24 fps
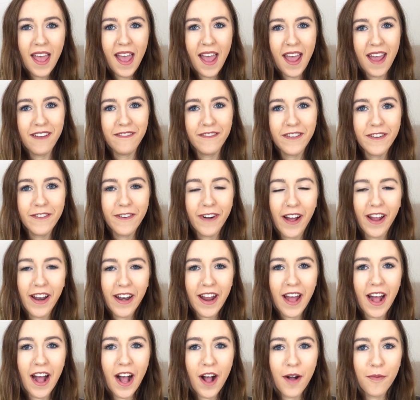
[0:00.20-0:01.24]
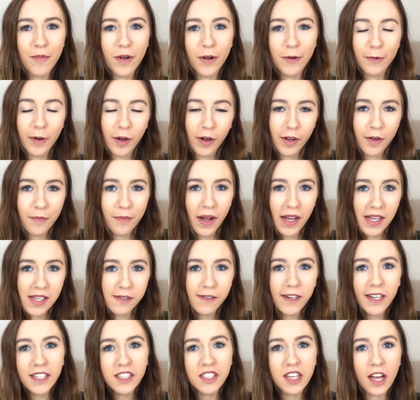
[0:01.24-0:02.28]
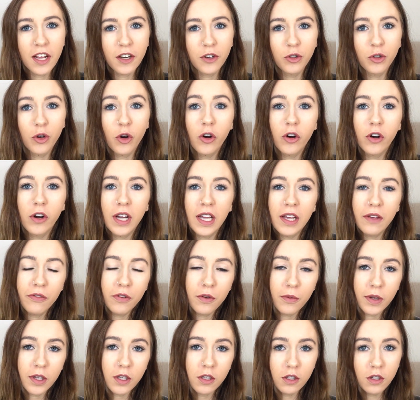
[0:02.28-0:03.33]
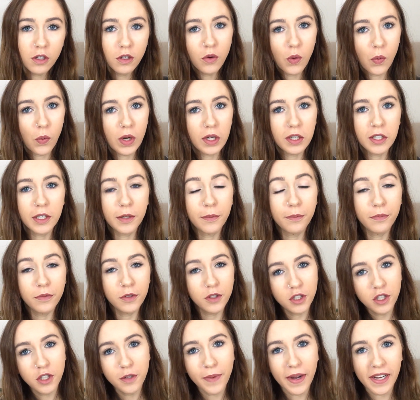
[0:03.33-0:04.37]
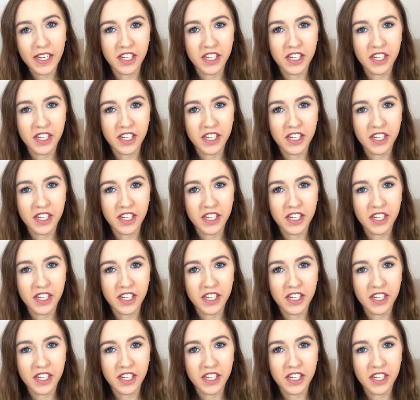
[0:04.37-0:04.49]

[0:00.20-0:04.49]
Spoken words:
Hey everyone, welcome back to my channel, or if you are new, welcome to my